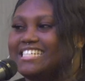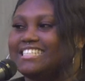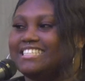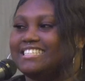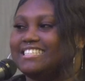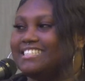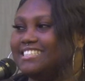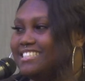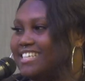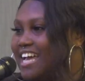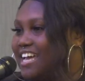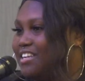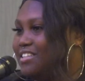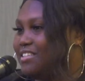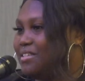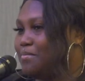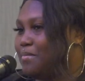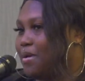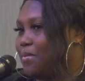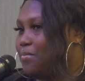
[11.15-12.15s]
And the
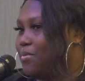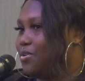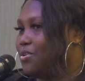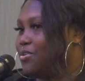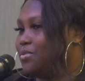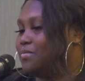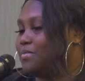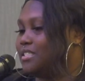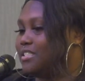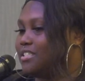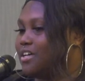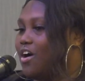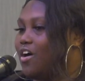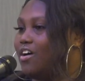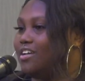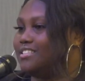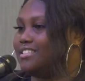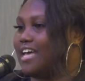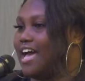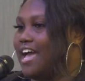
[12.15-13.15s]
title of my poem is
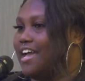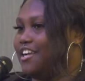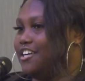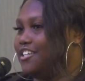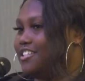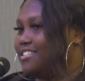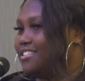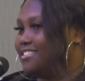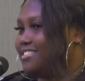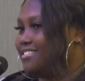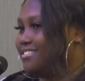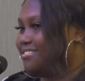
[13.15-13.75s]
called Tired.